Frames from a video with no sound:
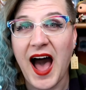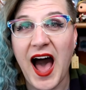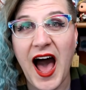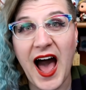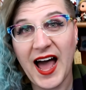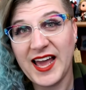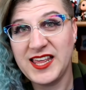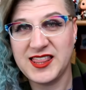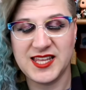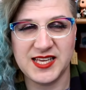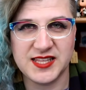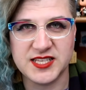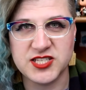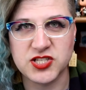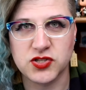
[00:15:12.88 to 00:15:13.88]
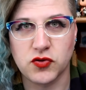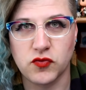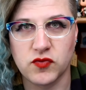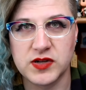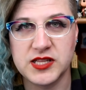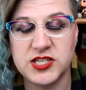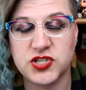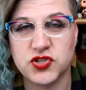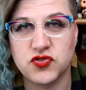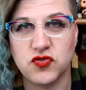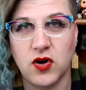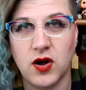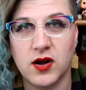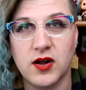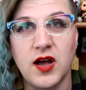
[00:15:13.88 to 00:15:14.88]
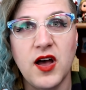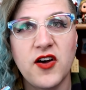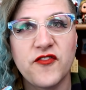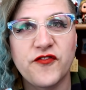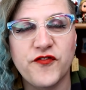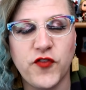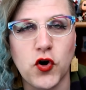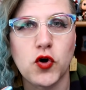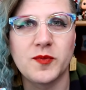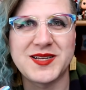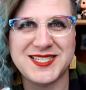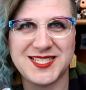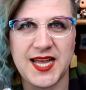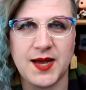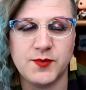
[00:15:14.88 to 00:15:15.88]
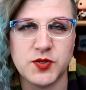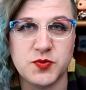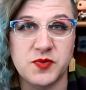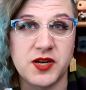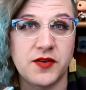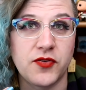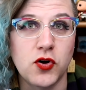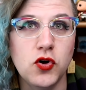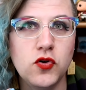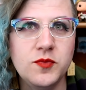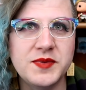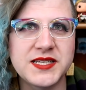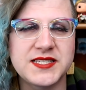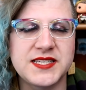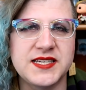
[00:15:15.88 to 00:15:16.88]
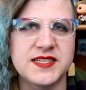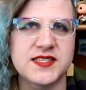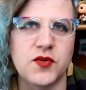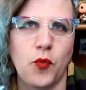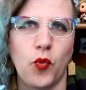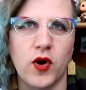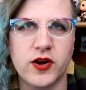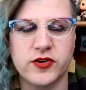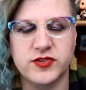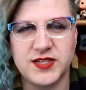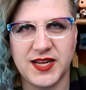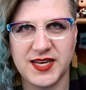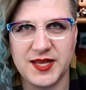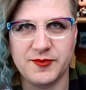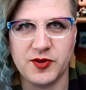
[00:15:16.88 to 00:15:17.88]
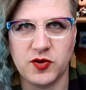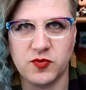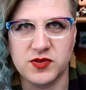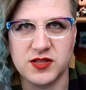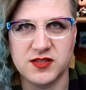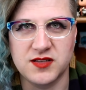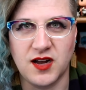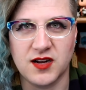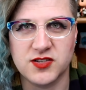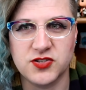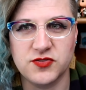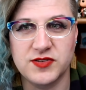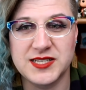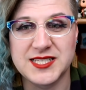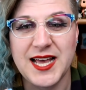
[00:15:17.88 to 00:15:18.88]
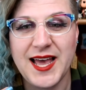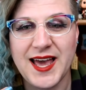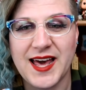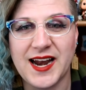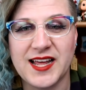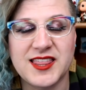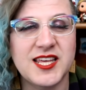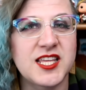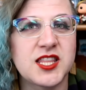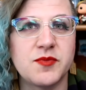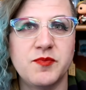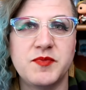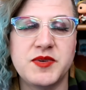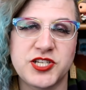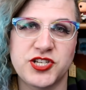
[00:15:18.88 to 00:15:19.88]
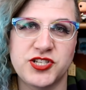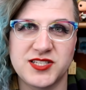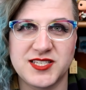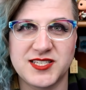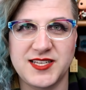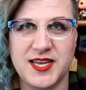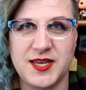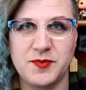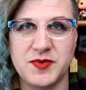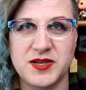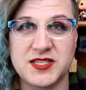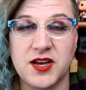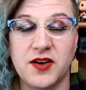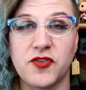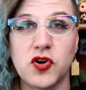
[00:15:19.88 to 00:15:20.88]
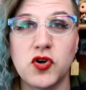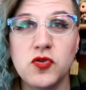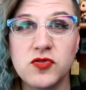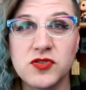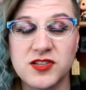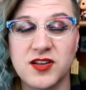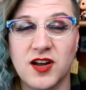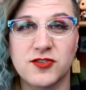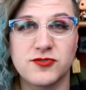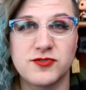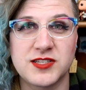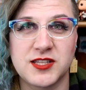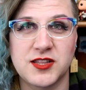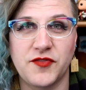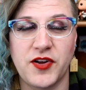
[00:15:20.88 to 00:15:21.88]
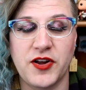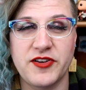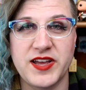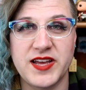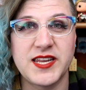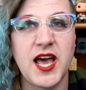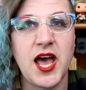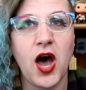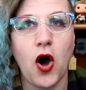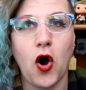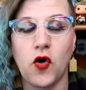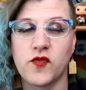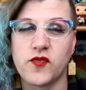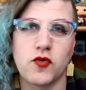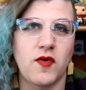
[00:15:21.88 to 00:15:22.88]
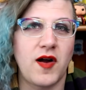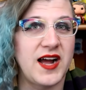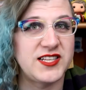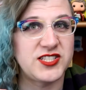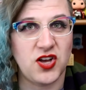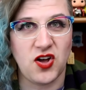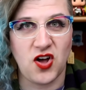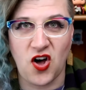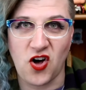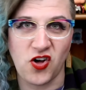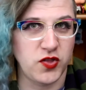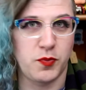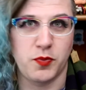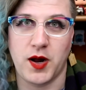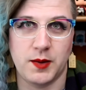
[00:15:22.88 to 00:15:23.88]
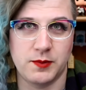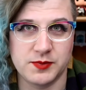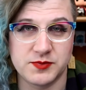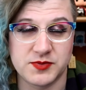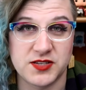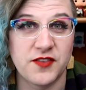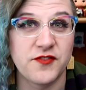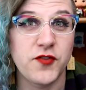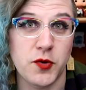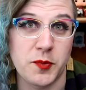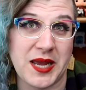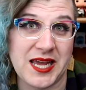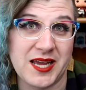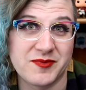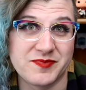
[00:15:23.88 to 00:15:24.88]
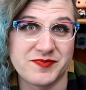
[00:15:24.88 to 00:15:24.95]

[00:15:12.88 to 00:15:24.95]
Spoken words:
I think this is a really strong, firm establishment of who Missy is and what her dynamic with the Doctor is. And I think the mission statement of who the Doctor is at the very end overrides all the problems for me.